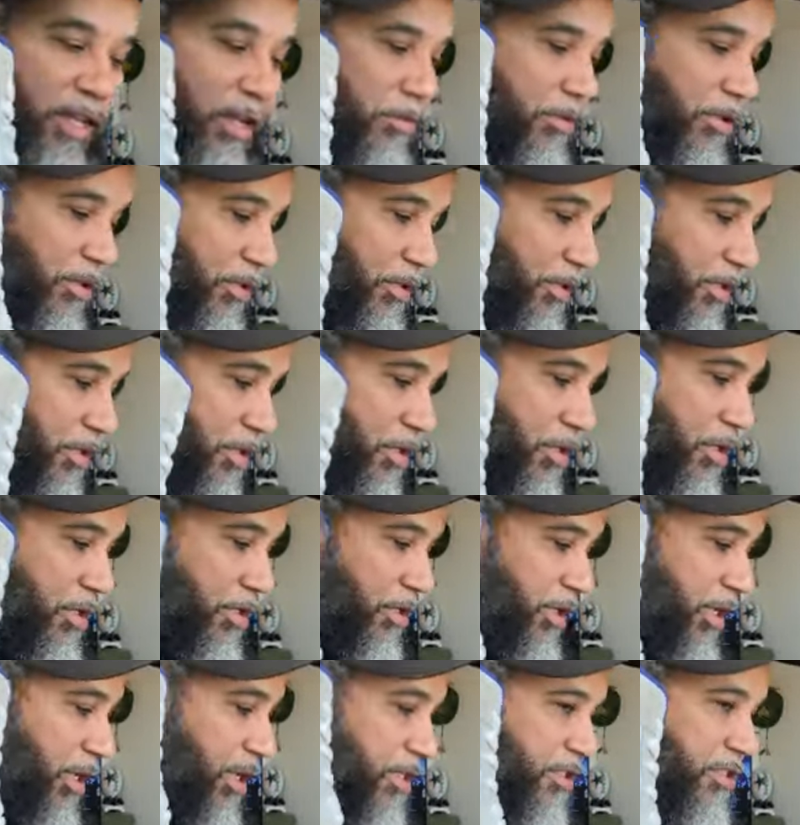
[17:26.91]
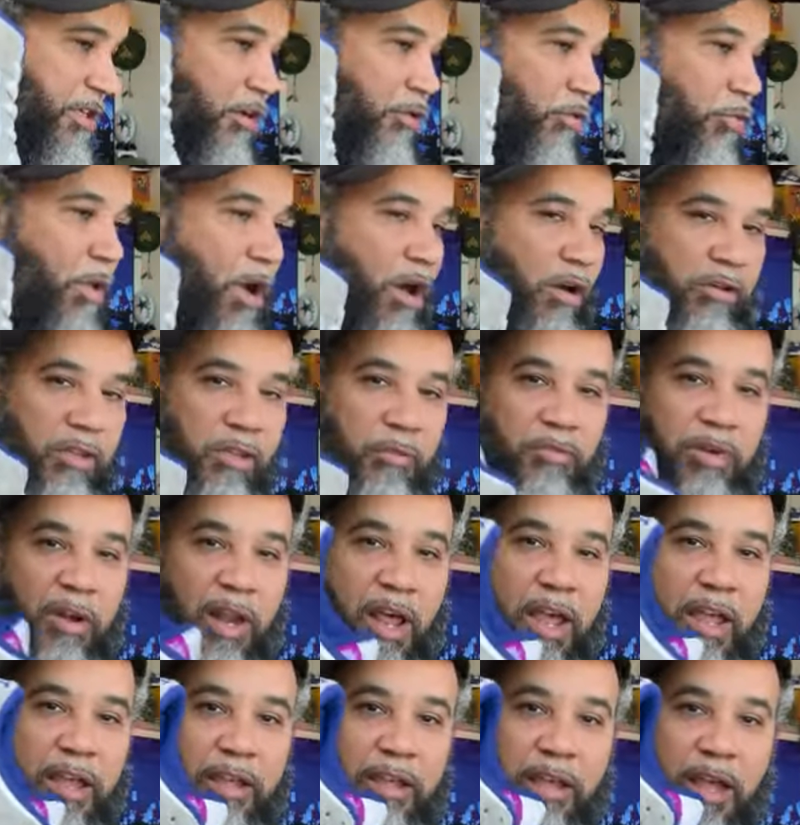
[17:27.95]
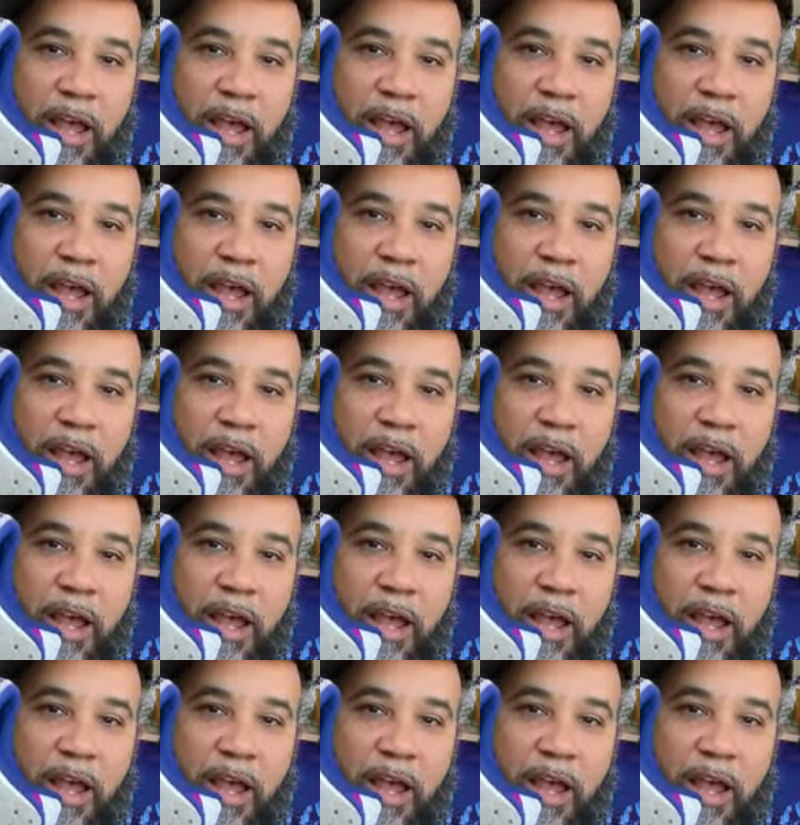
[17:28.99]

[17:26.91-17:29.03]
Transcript: I'm gonna these gonna walk the plank.